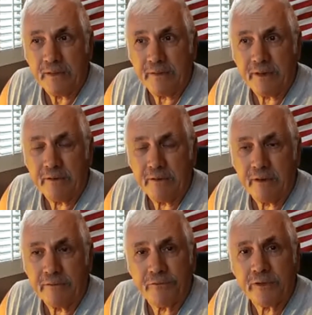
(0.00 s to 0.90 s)

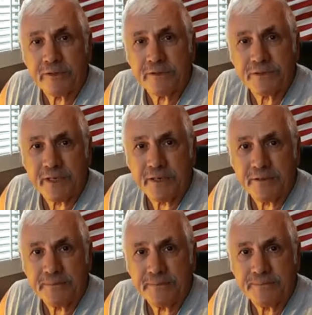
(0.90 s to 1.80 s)
they're front and
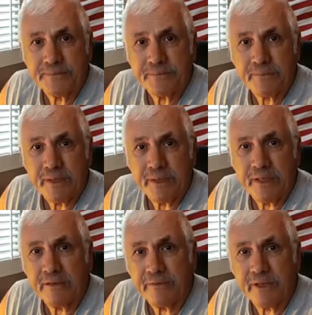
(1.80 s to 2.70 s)
center
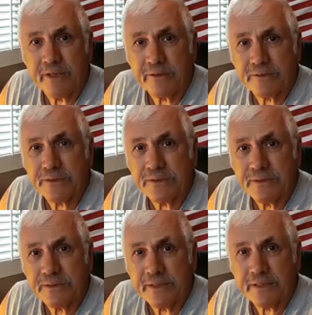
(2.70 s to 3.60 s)
in the videos
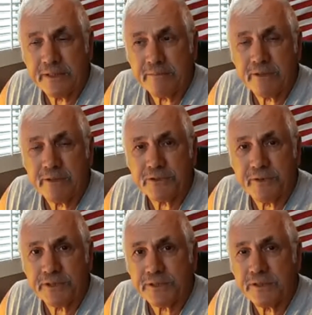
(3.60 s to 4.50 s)
that the
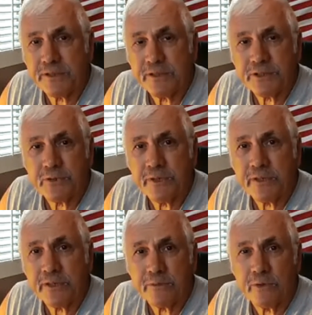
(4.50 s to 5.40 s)
administration is
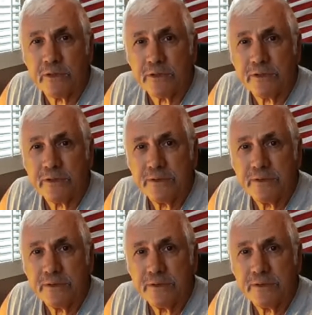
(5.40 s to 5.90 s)
showing the world.